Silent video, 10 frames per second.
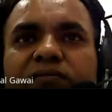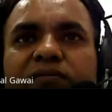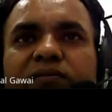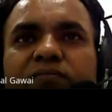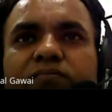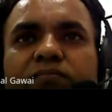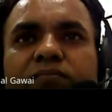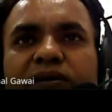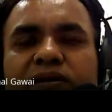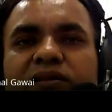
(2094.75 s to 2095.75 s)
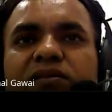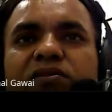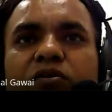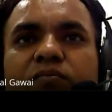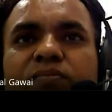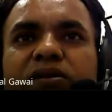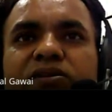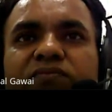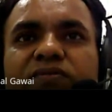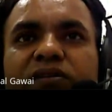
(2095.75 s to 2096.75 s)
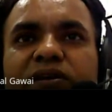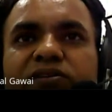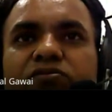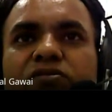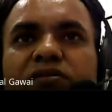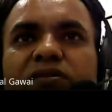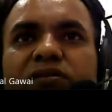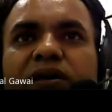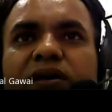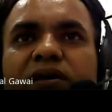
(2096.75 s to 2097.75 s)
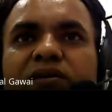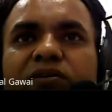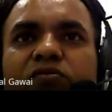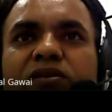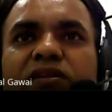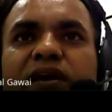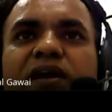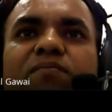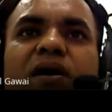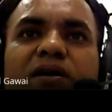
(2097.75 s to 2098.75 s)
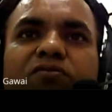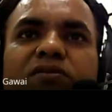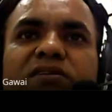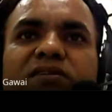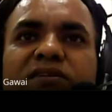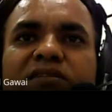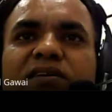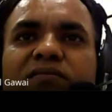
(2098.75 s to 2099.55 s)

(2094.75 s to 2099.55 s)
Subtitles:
Uh, it is in combination with dextran, inulin, and maltodextrin.